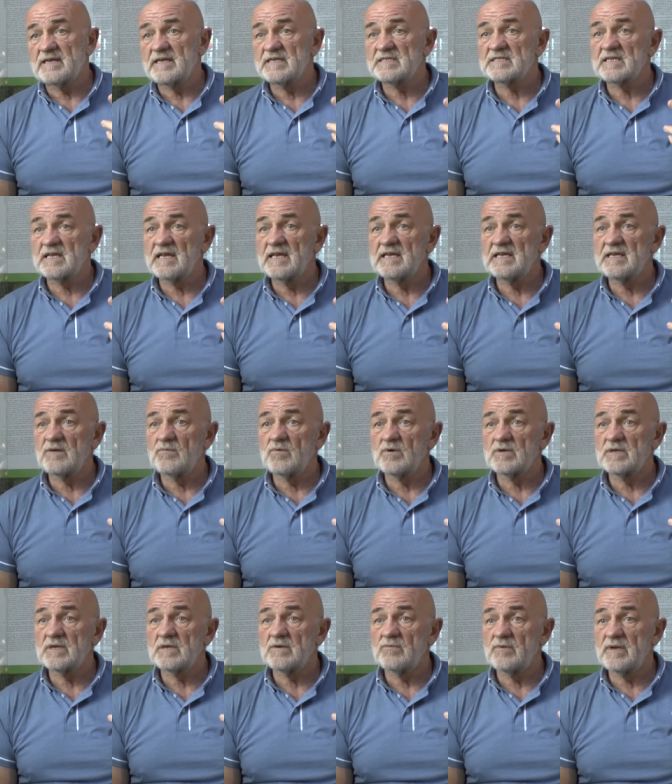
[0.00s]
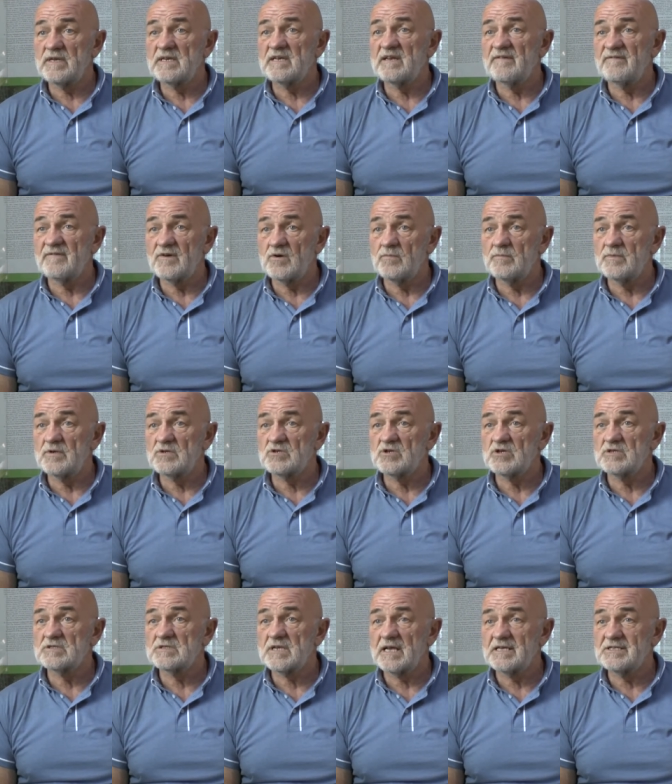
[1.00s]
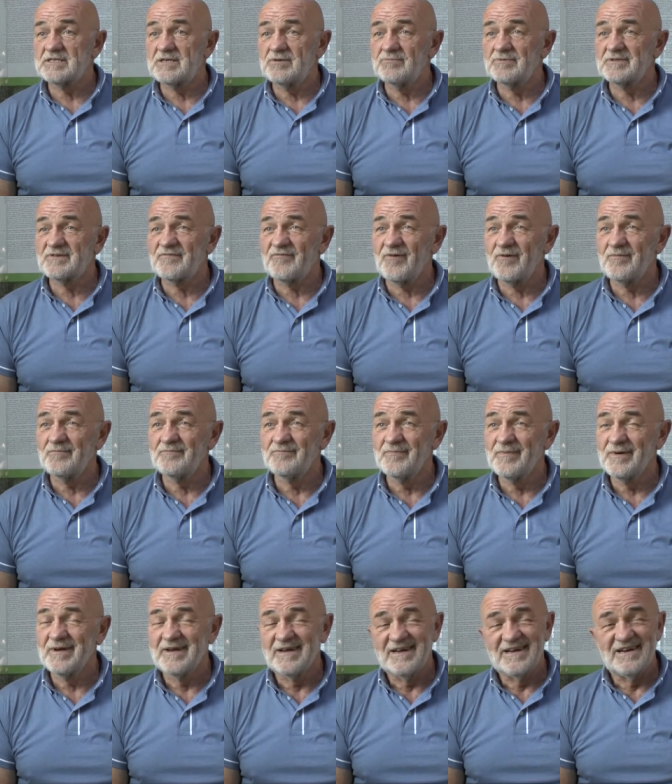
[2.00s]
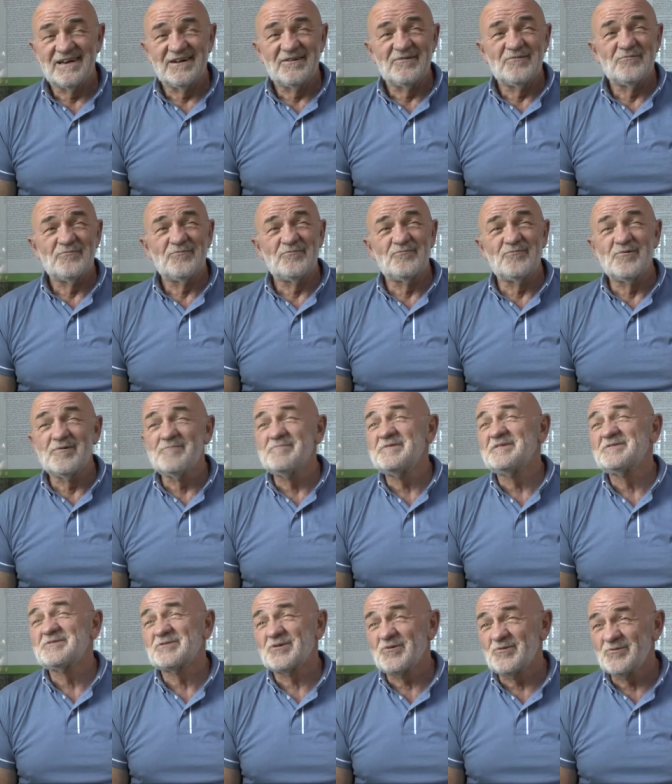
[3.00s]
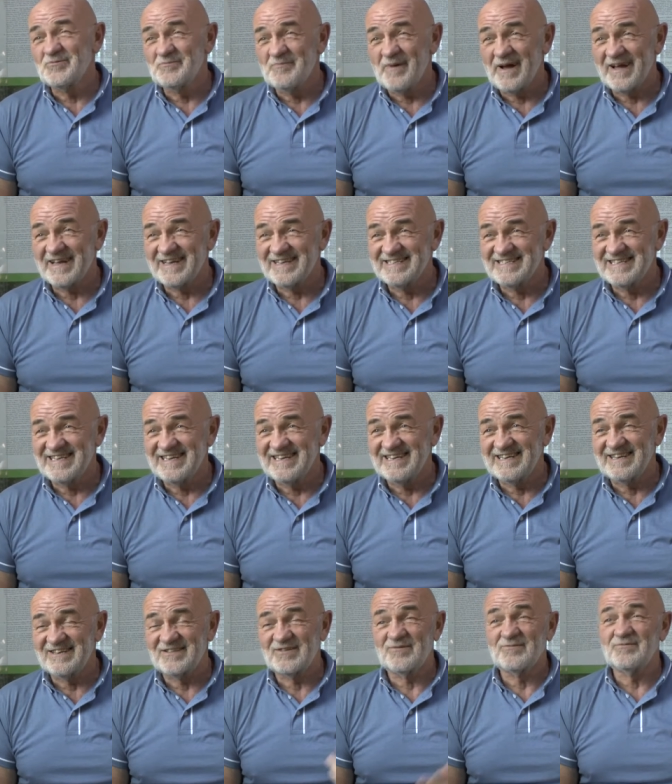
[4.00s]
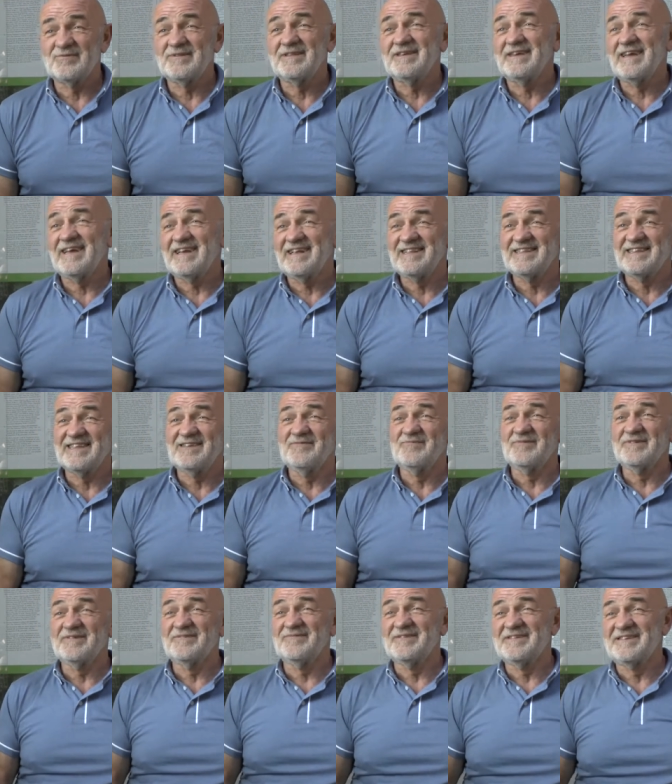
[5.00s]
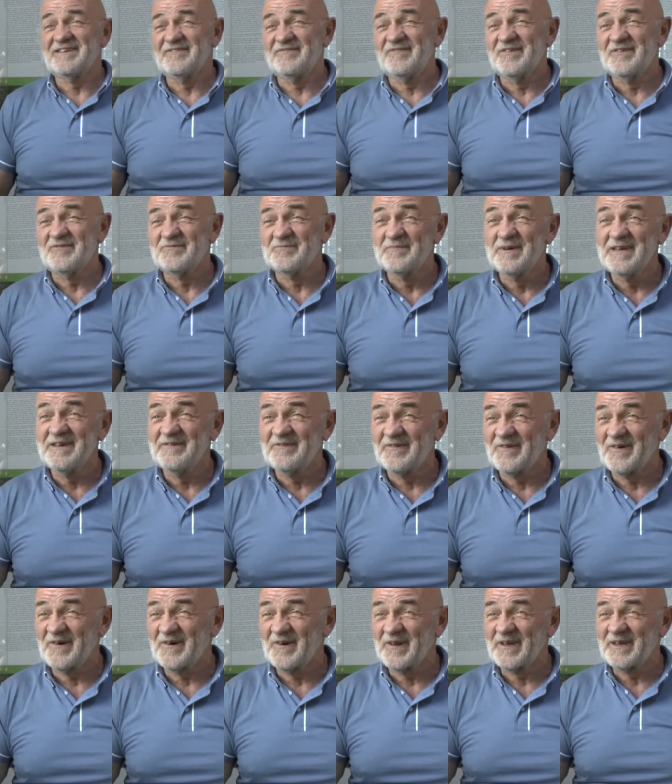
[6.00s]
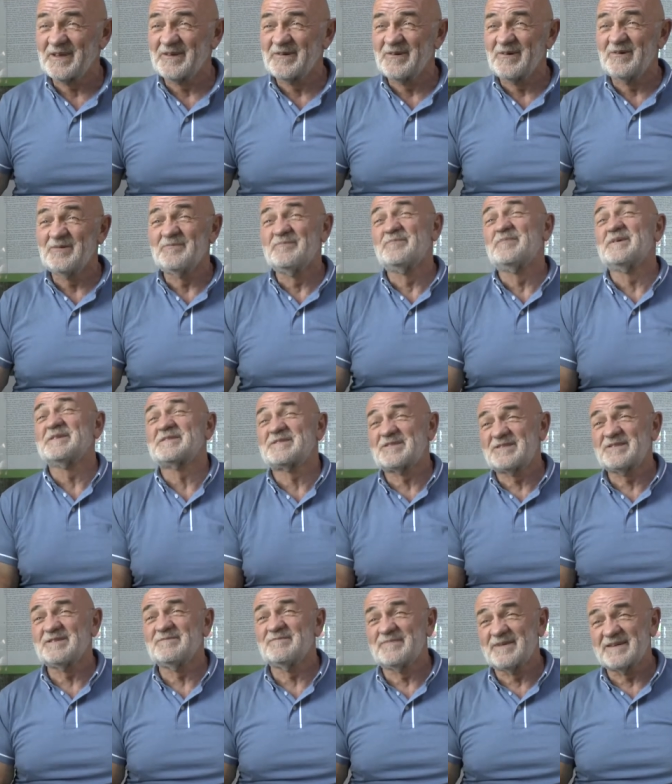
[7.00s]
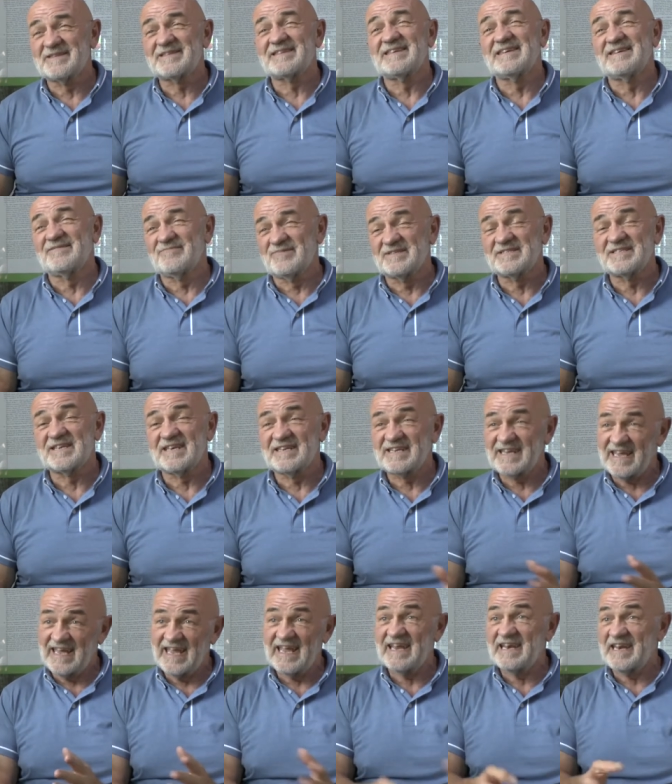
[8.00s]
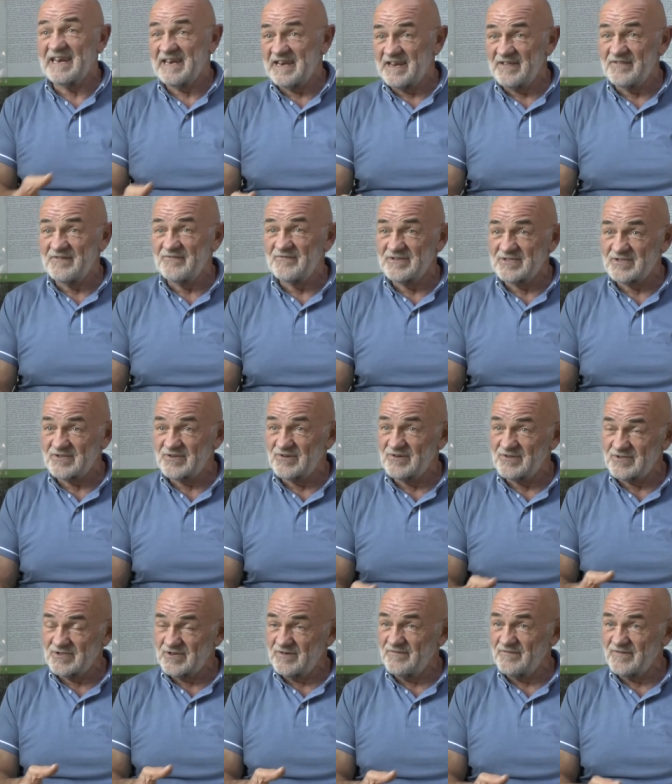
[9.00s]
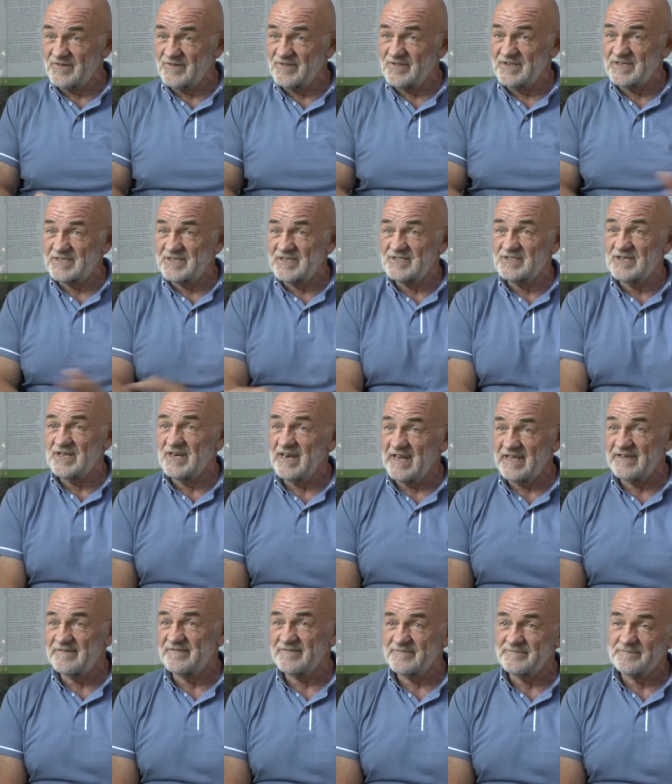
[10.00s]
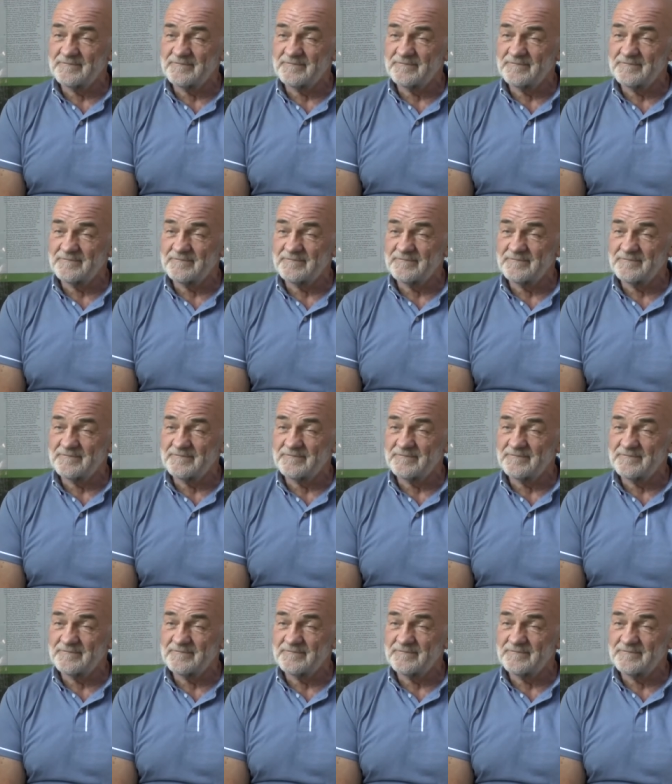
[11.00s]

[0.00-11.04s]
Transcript: This lady wanted to interview me. She said she was from women's own magazine. I thought, the hell, they want to interview me for, you know. But she, but it was again another researcher for This Is Your Life.